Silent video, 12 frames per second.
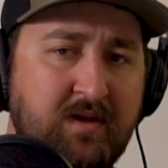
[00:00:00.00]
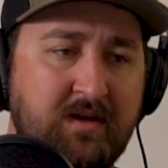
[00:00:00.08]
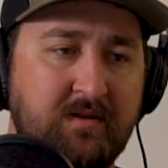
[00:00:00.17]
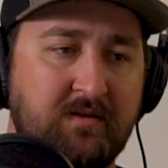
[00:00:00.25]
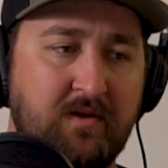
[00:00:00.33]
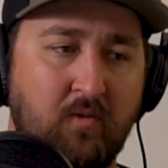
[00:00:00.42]

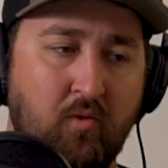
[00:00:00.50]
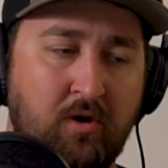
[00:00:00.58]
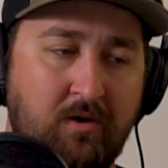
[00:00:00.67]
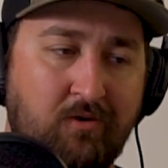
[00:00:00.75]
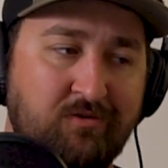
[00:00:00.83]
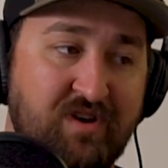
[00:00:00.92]
I, there
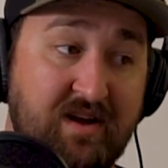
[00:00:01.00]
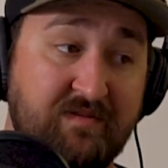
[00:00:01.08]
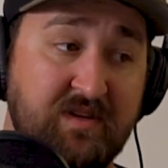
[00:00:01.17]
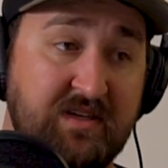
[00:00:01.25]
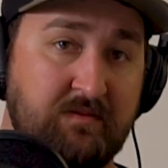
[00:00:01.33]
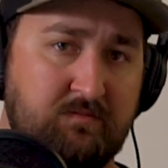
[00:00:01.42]
weren't a whole lot of
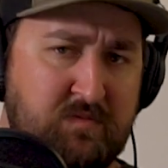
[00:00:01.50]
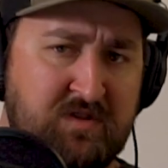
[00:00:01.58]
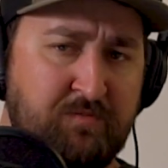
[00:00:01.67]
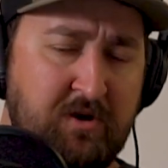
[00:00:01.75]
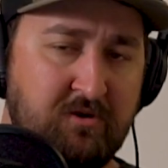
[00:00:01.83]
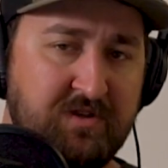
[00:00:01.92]
like
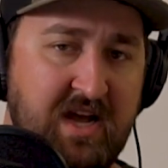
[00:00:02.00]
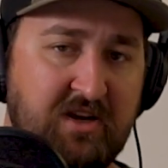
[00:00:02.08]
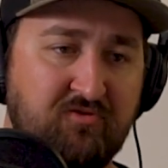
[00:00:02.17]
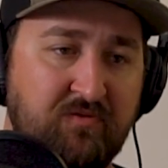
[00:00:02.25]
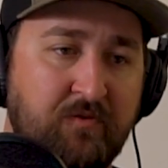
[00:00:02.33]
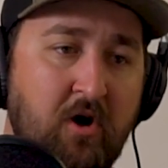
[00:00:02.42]
spinners
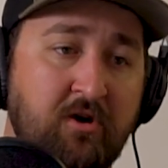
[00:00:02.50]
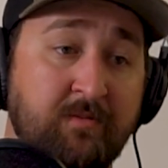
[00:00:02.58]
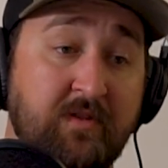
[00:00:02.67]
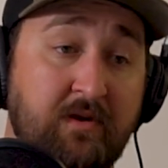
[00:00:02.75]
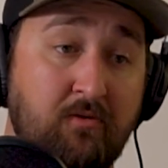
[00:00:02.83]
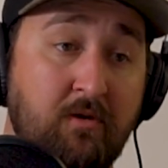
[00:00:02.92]
actually falling,
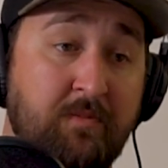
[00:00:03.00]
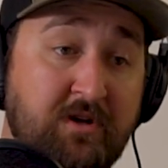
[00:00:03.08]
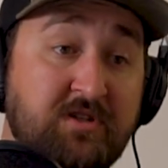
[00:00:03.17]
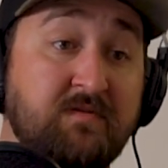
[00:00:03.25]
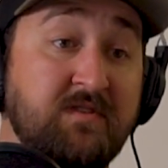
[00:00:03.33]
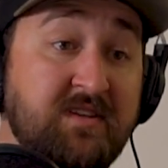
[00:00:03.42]
but there were a
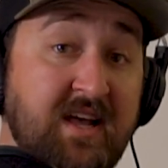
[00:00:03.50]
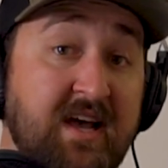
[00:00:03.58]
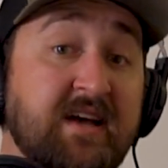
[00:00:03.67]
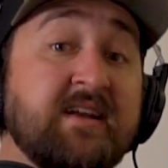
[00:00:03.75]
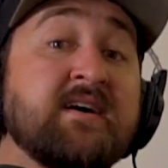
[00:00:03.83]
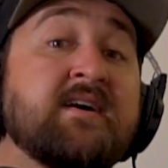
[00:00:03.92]
bunch of
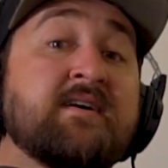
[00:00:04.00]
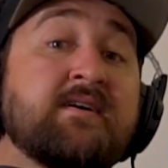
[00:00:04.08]
dead